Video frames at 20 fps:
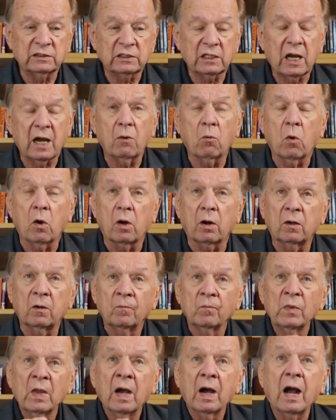Skywater.
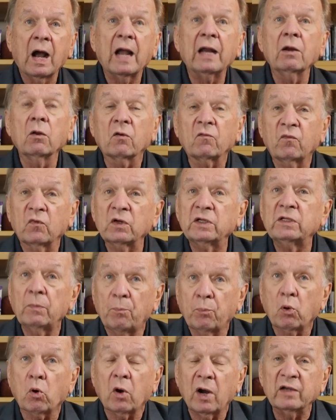I look for
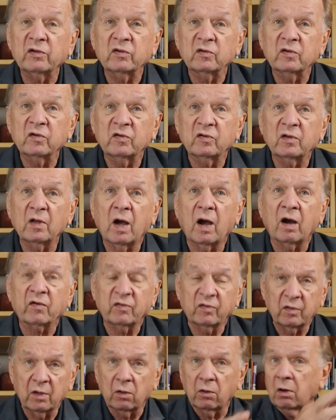depressed
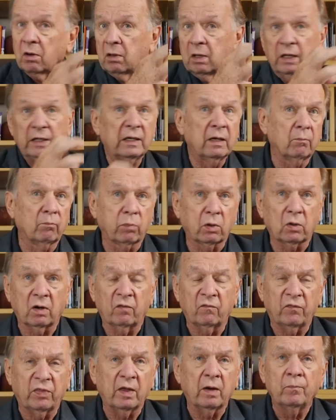stocks. There are a number
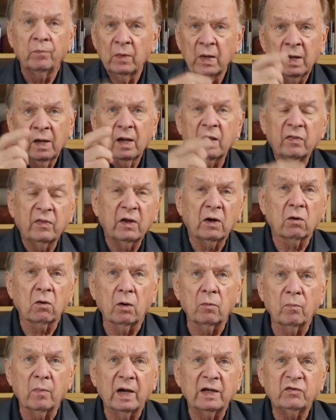of them, and they're
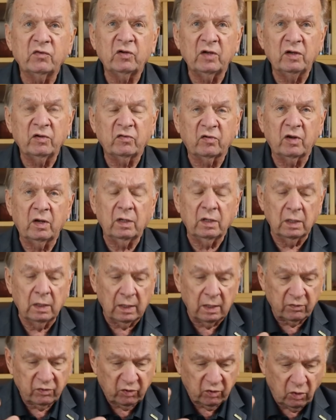on my cheat sheet.
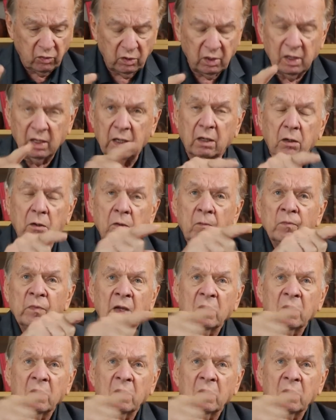And I'll show you here.